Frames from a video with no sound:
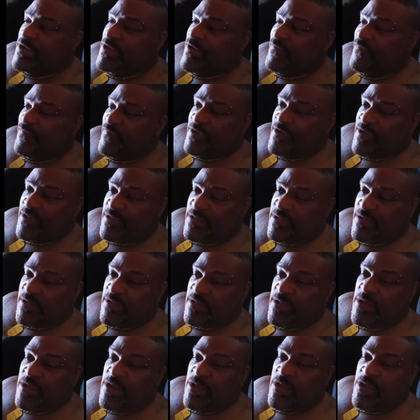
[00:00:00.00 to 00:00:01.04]
For instance,
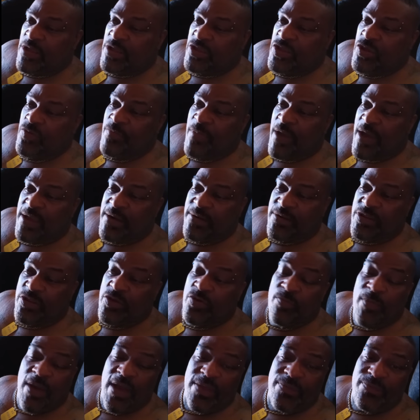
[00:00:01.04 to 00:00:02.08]
you
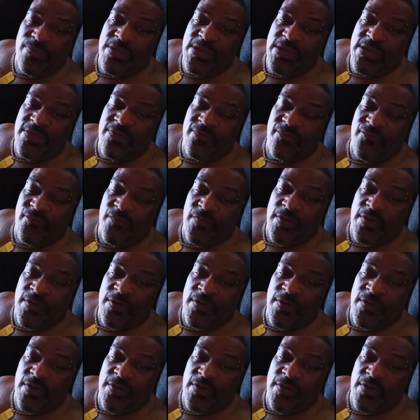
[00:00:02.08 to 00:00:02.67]
might be